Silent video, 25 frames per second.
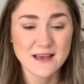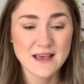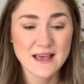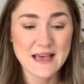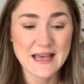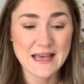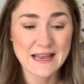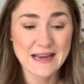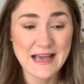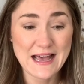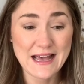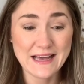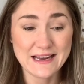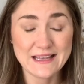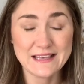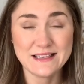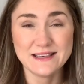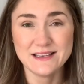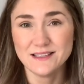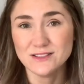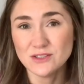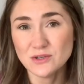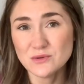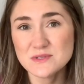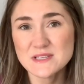and it had a
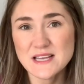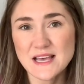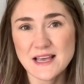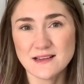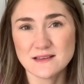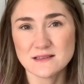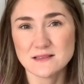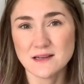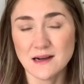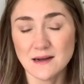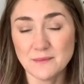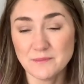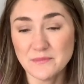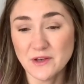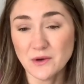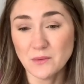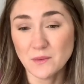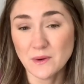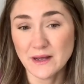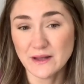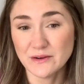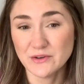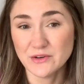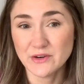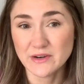yellow tank top that
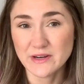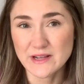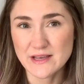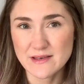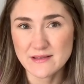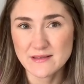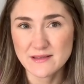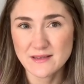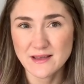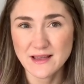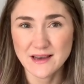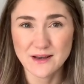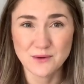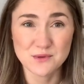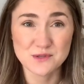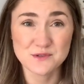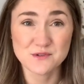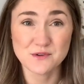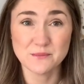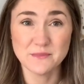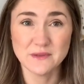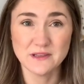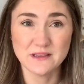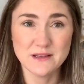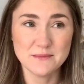went underneath. And it was
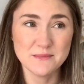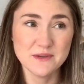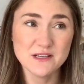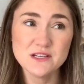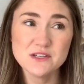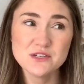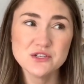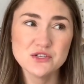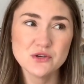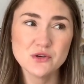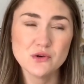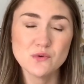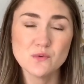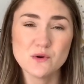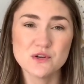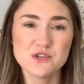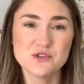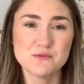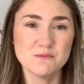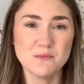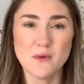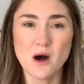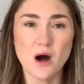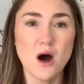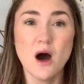from the Limited 2,
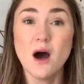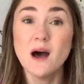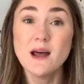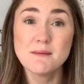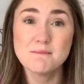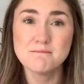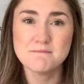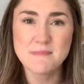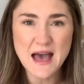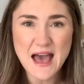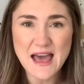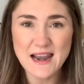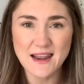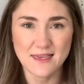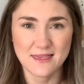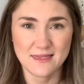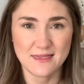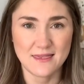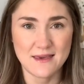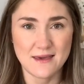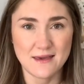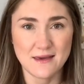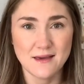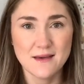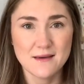which
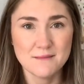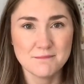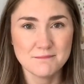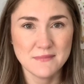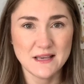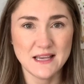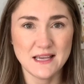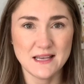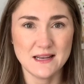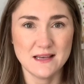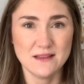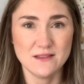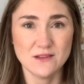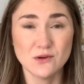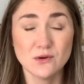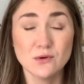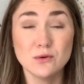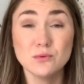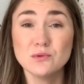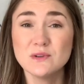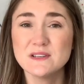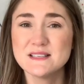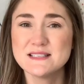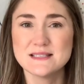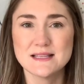automatically made it the
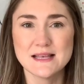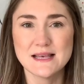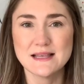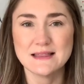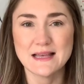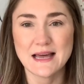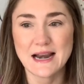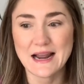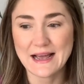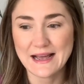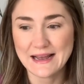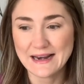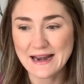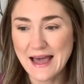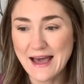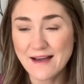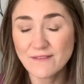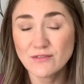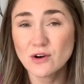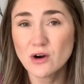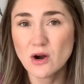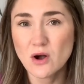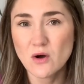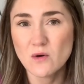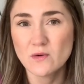coolest thing that I had
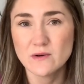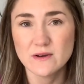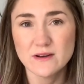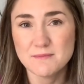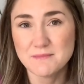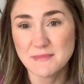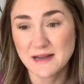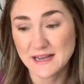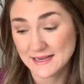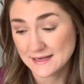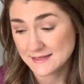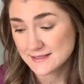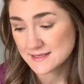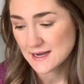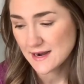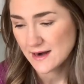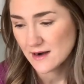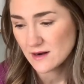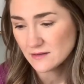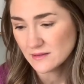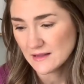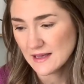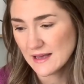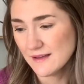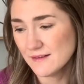ever owned in my
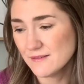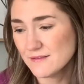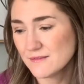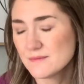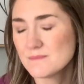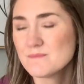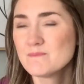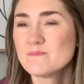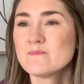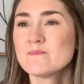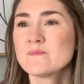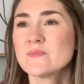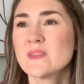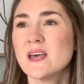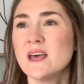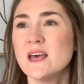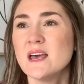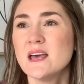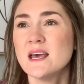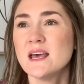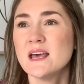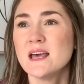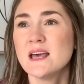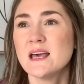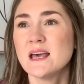entire life.
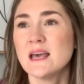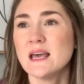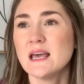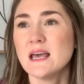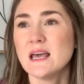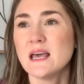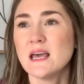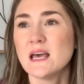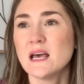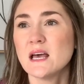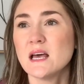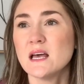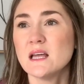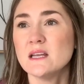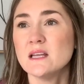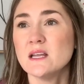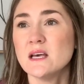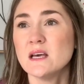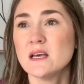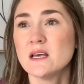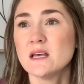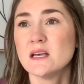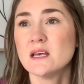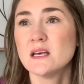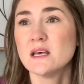
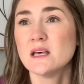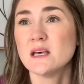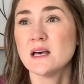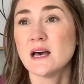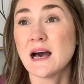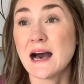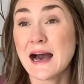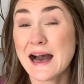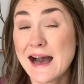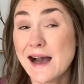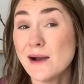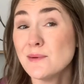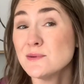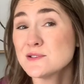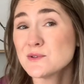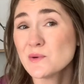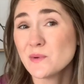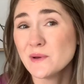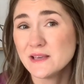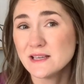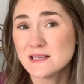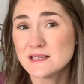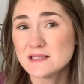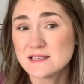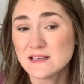And I was
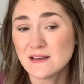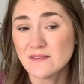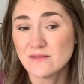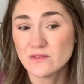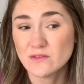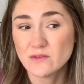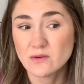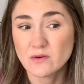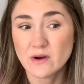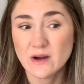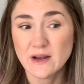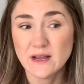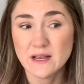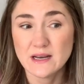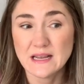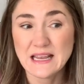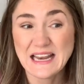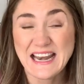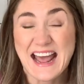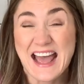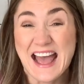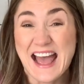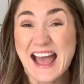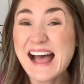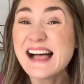going into seventh grade,
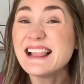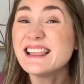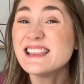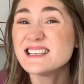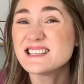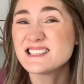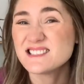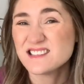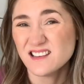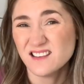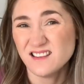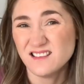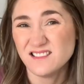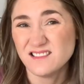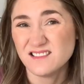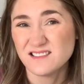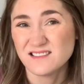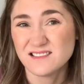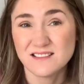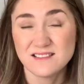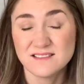and Allison,